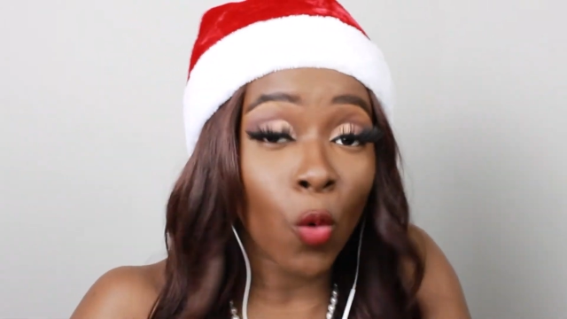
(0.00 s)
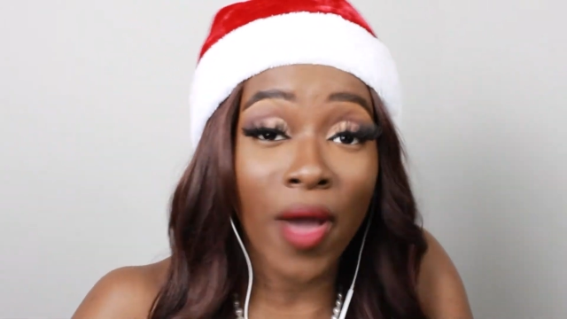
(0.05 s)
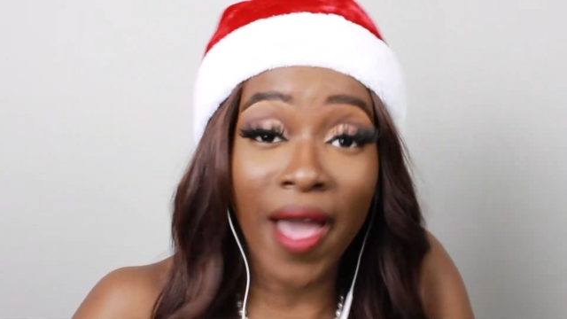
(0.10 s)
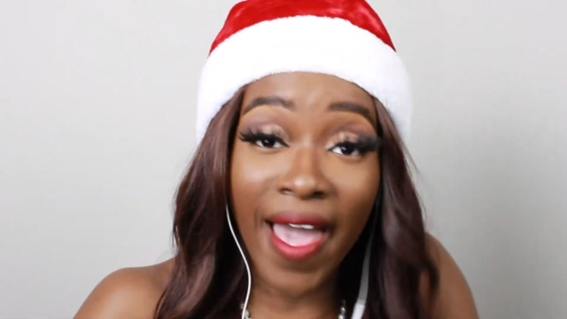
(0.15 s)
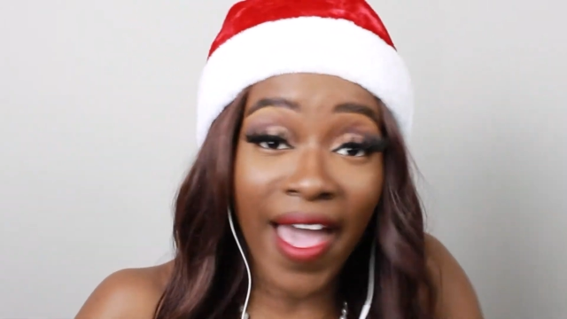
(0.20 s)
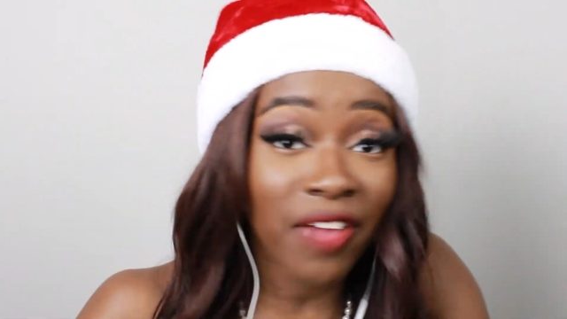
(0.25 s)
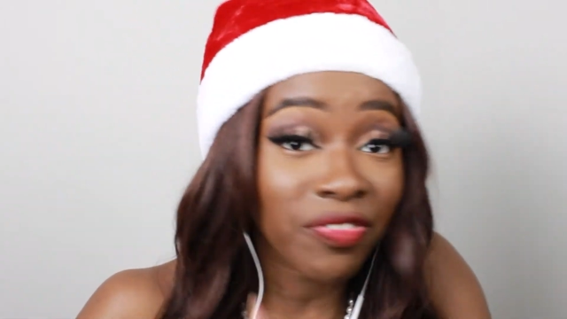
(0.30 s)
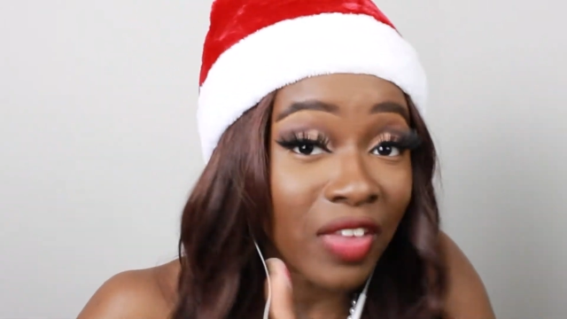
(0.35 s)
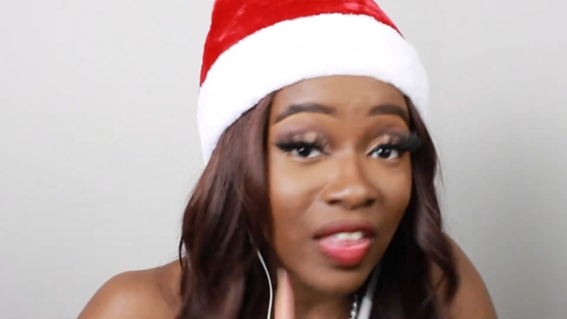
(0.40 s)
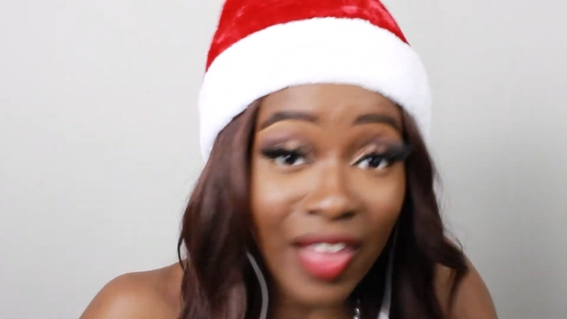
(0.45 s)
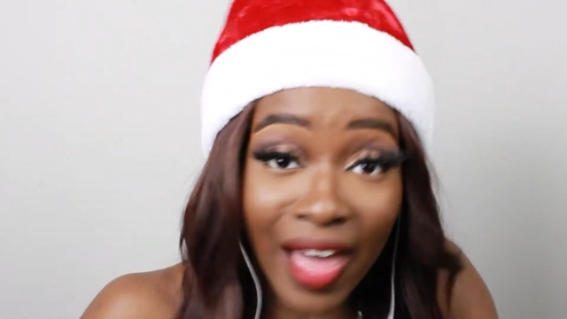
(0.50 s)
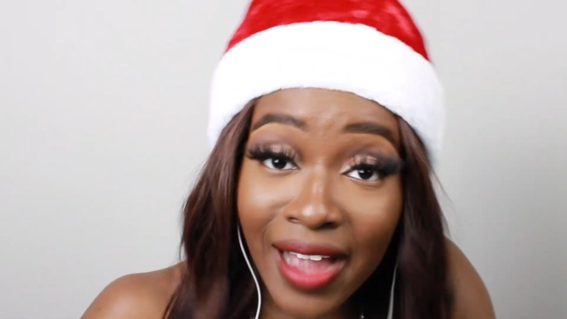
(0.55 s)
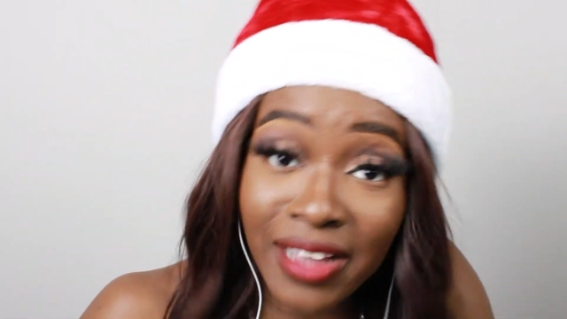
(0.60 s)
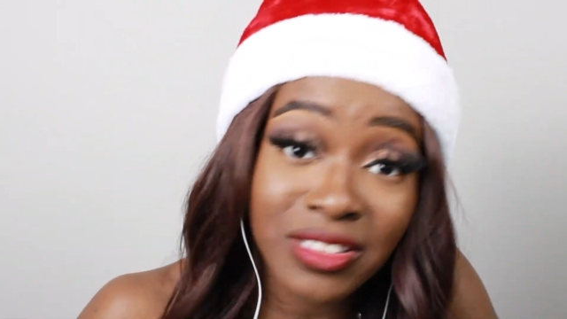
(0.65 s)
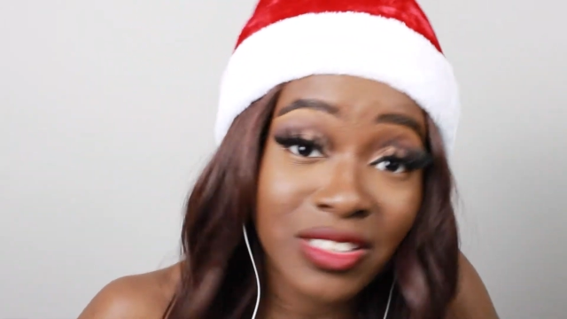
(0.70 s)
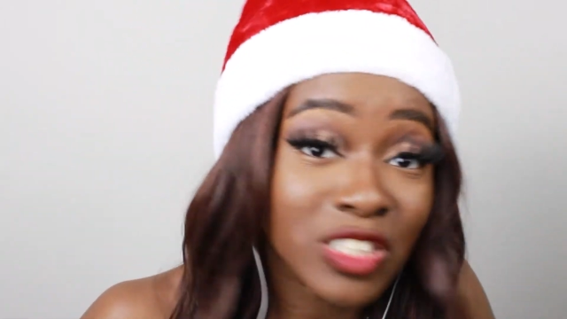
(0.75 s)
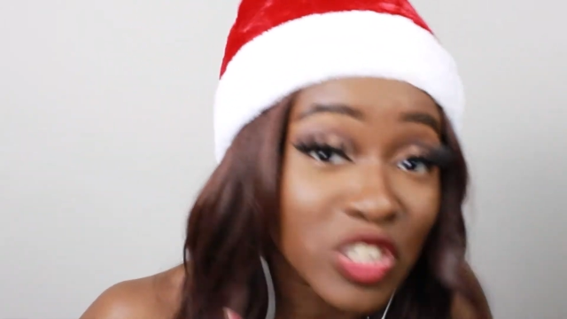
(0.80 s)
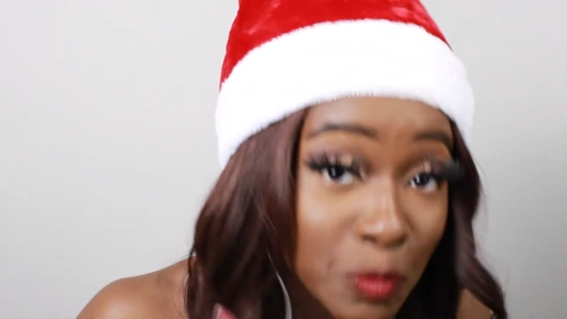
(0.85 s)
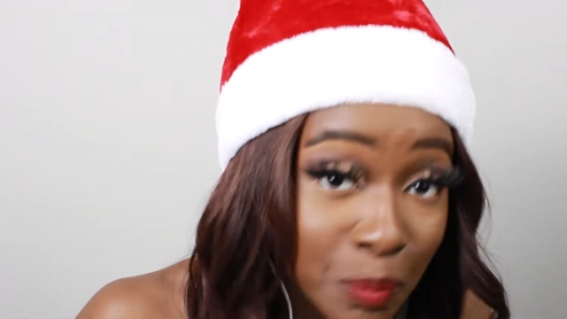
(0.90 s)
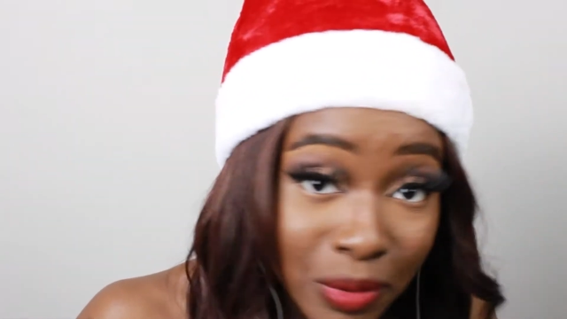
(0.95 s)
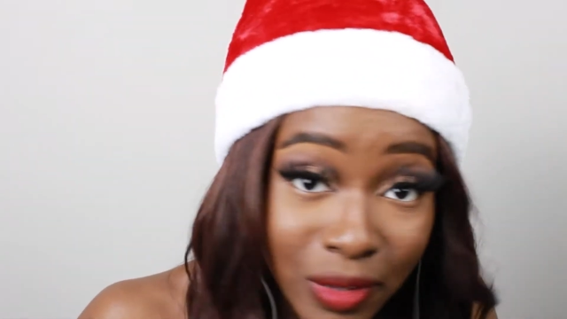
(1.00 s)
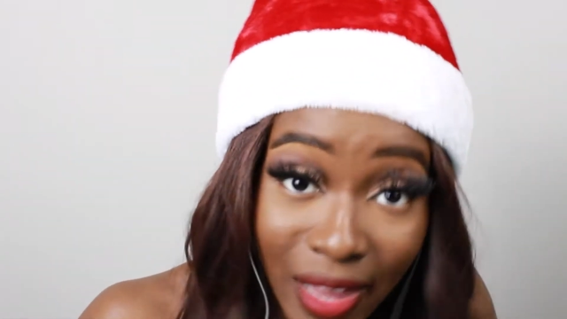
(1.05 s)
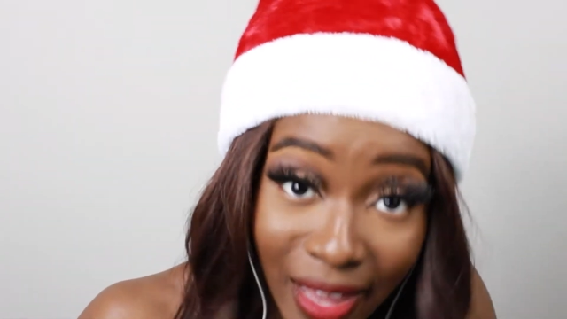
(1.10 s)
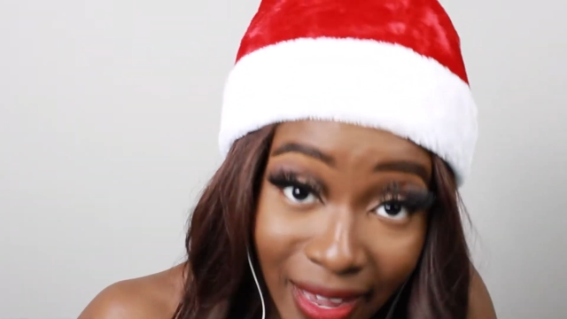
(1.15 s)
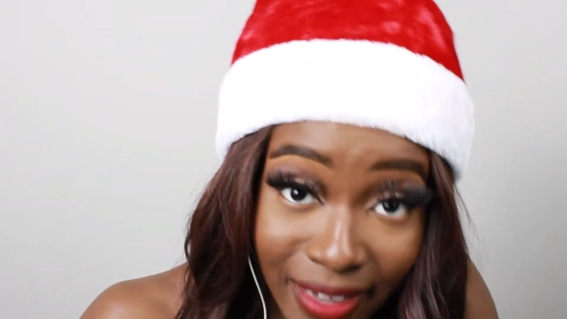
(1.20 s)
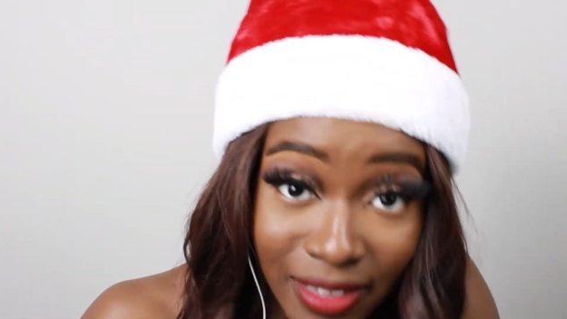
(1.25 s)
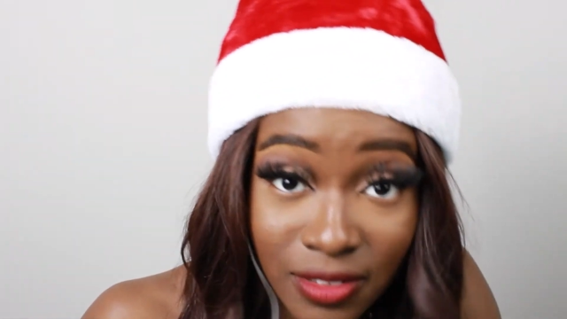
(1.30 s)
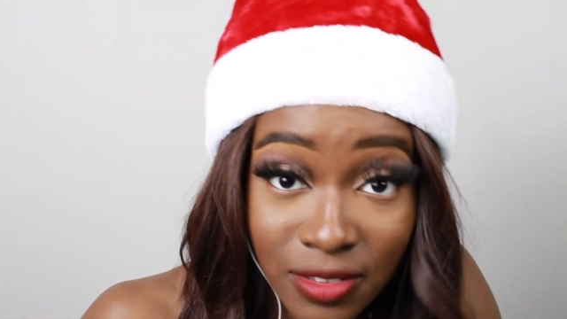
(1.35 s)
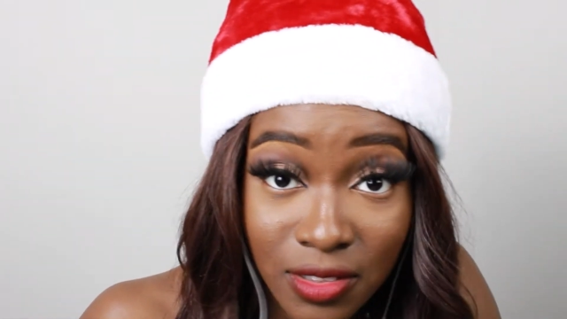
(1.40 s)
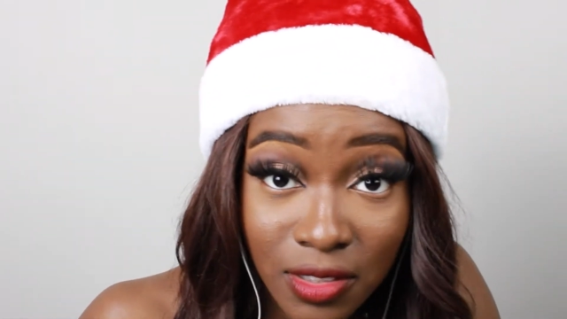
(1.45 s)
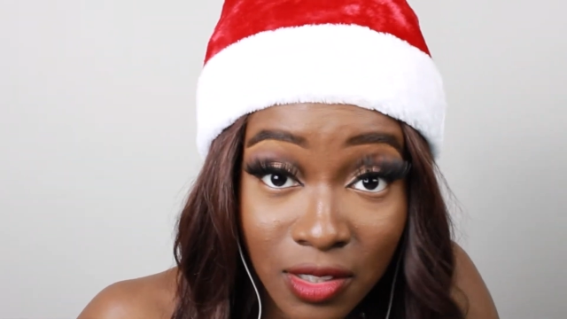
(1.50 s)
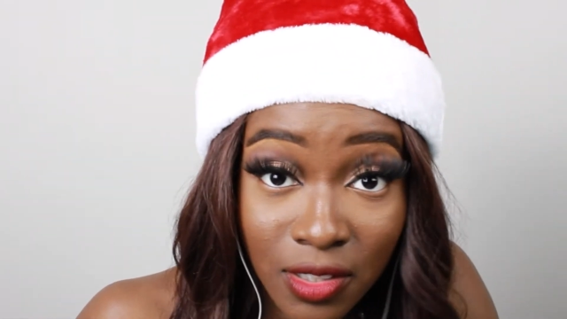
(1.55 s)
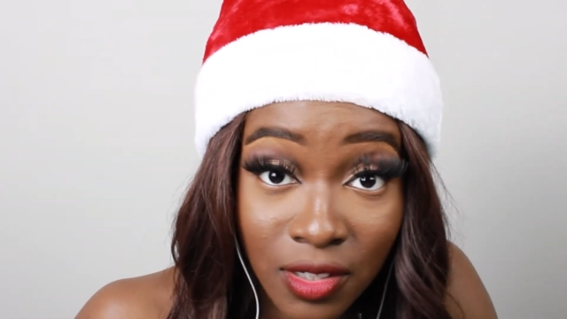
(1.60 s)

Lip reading: have the license plate!